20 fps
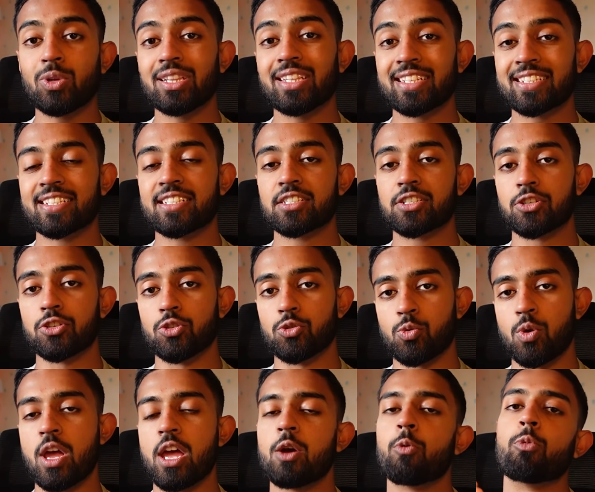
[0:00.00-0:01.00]
will listen to
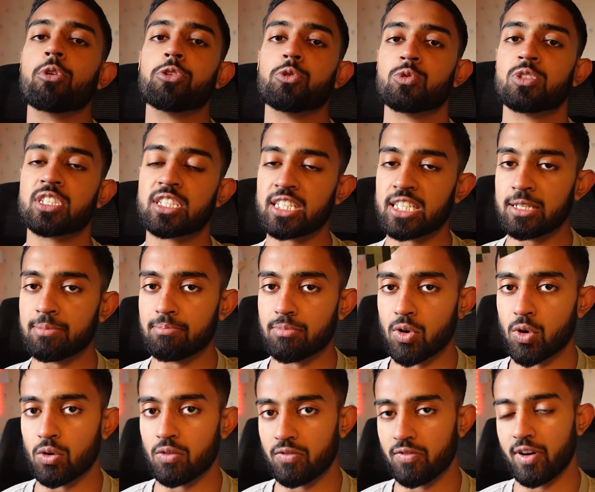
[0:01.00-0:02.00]
you when you seem
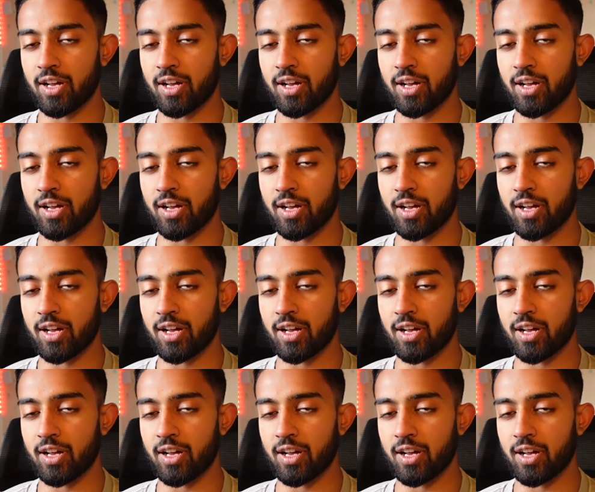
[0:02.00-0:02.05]
more